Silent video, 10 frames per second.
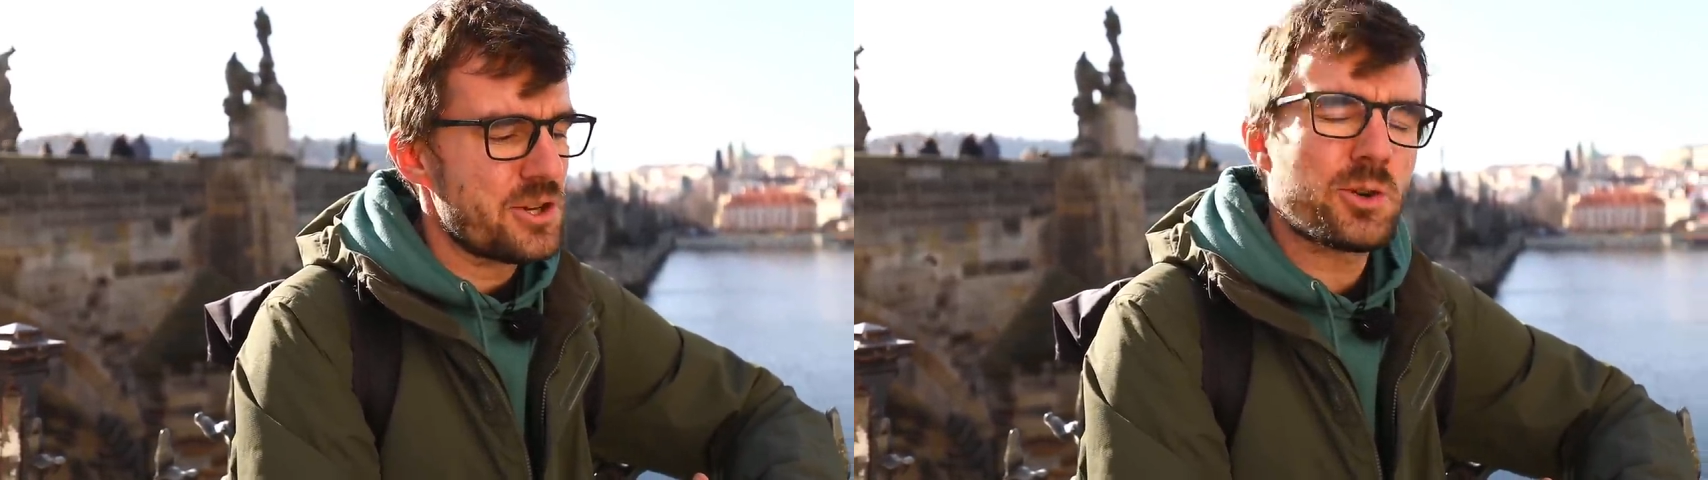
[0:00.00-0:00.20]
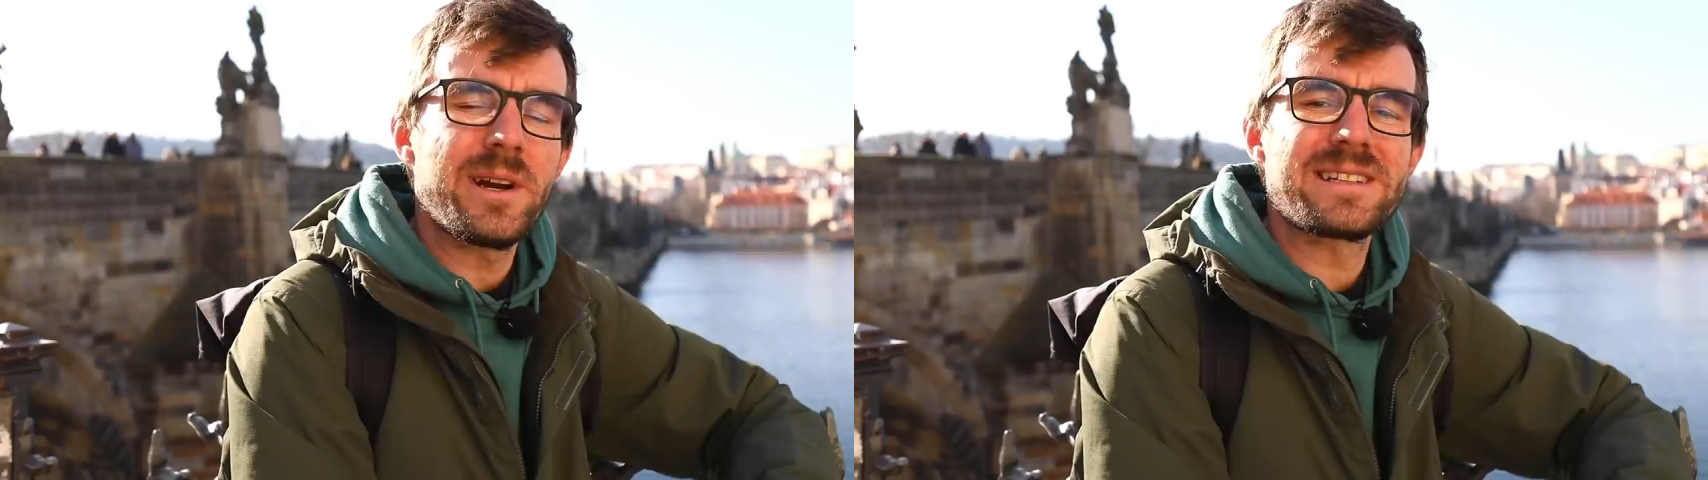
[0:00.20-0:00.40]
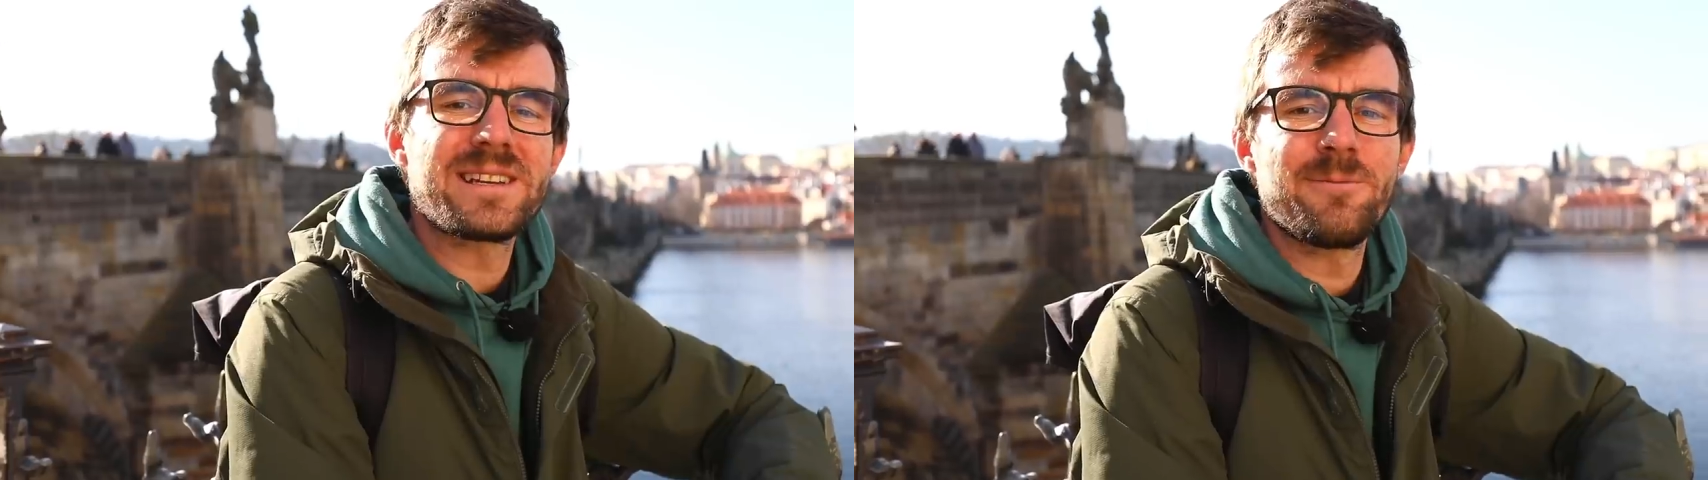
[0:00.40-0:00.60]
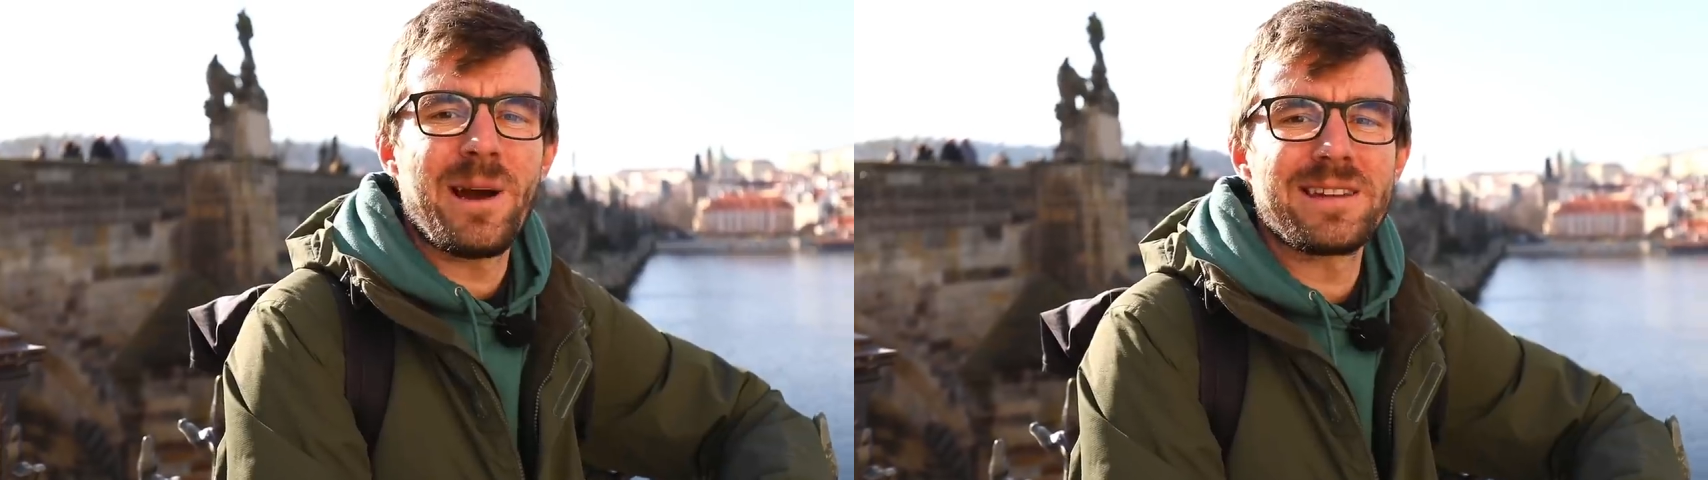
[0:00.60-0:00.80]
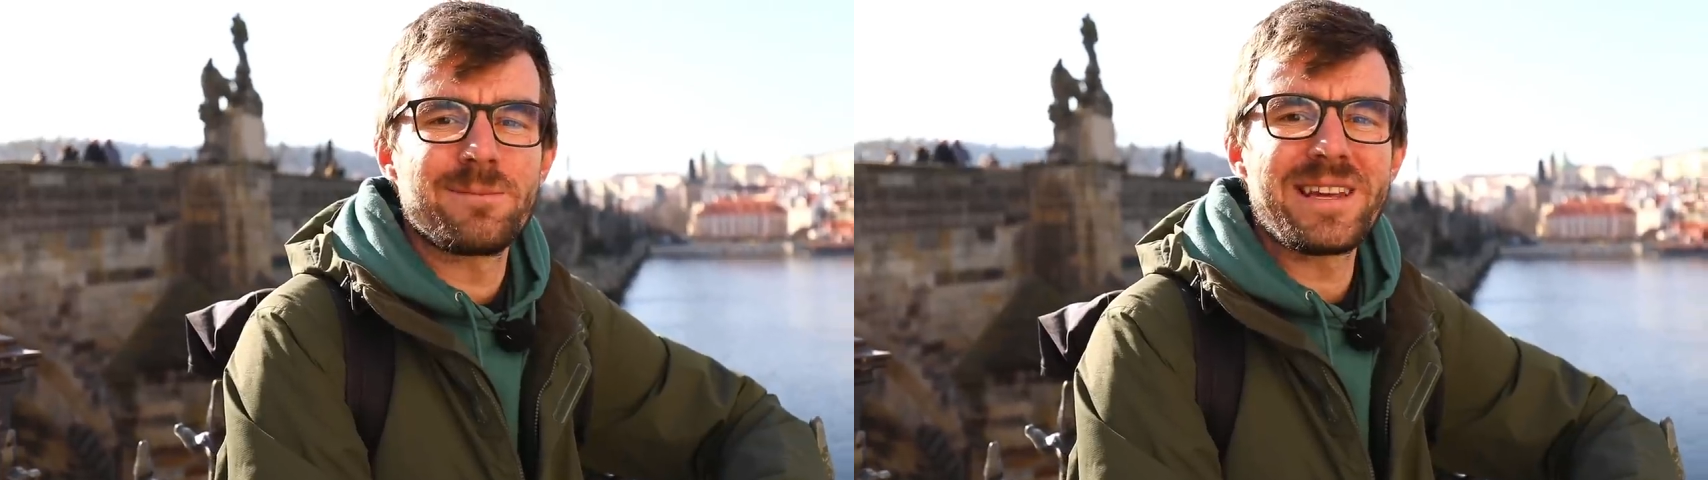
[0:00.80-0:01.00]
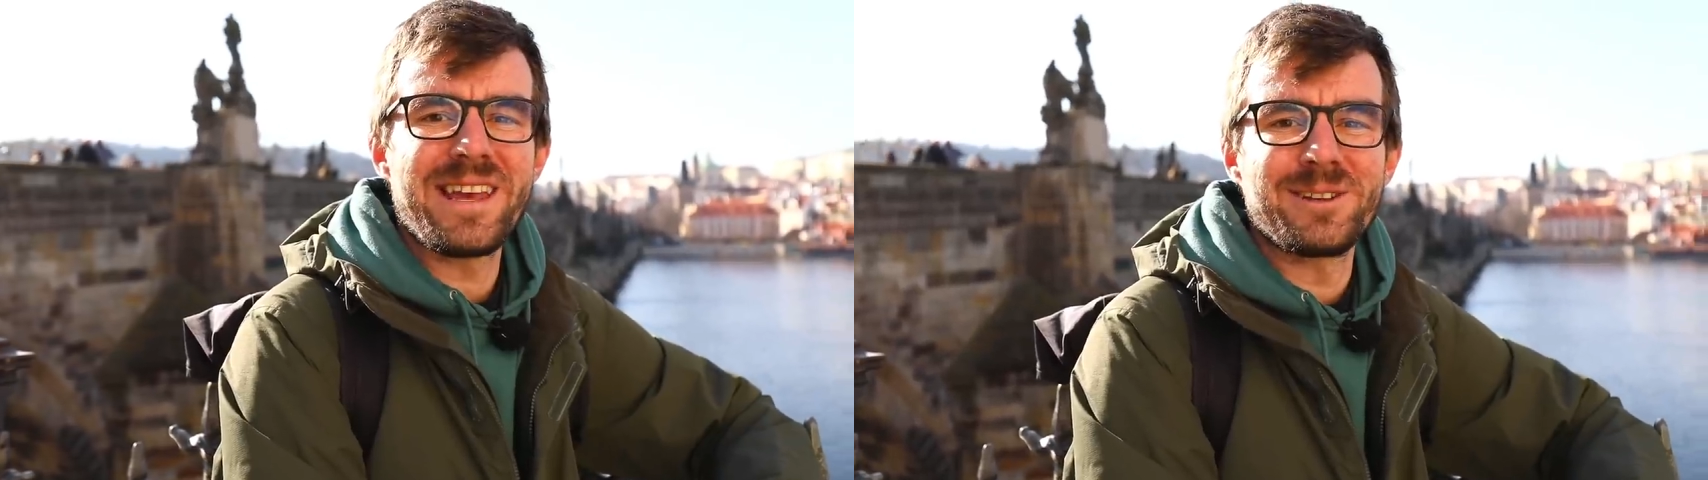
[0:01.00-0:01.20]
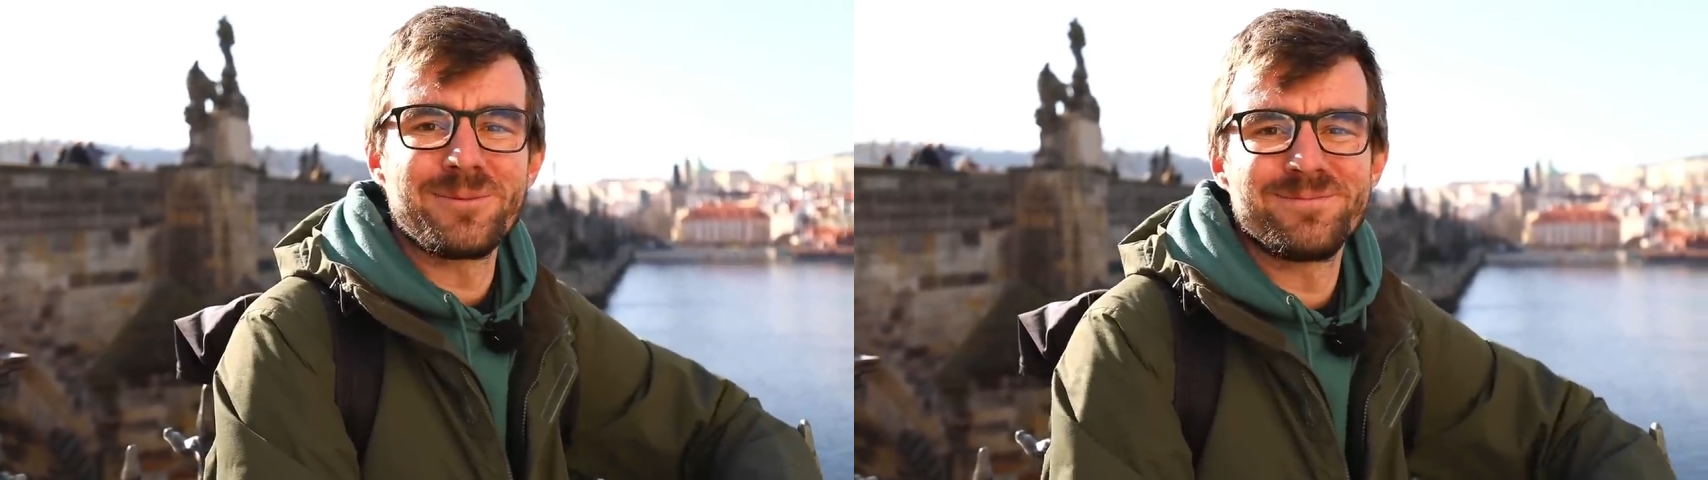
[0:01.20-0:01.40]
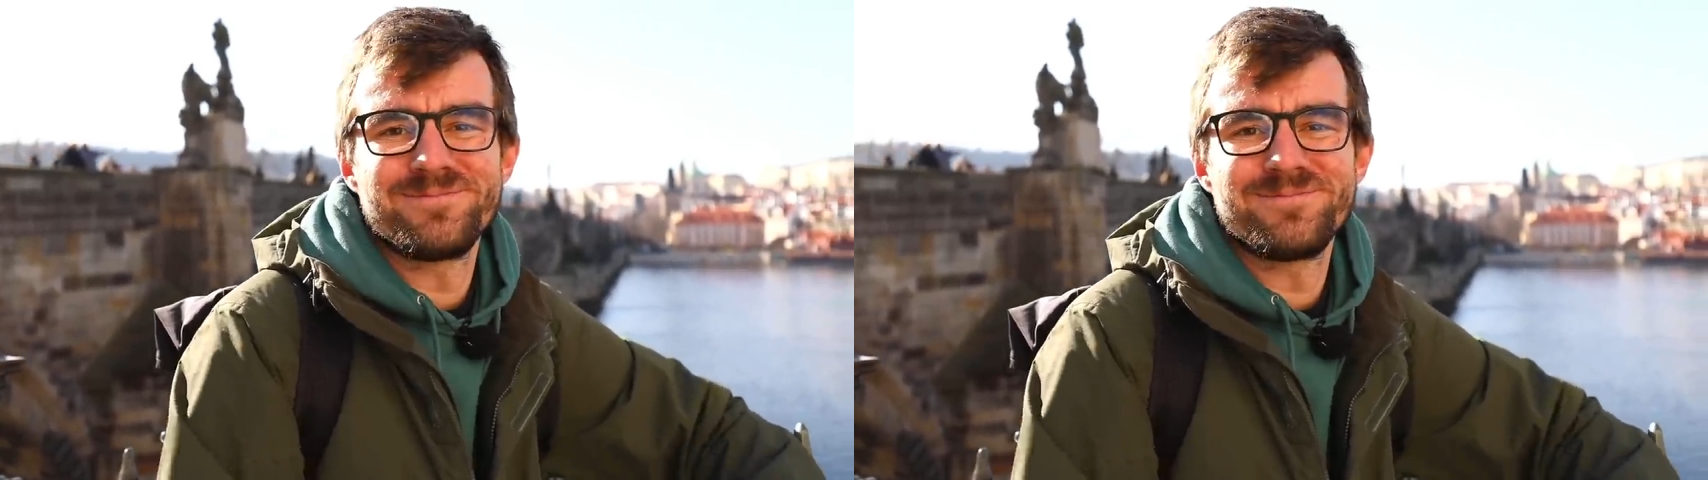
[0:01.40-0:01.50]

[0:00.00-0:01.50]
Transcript: tricked by them again.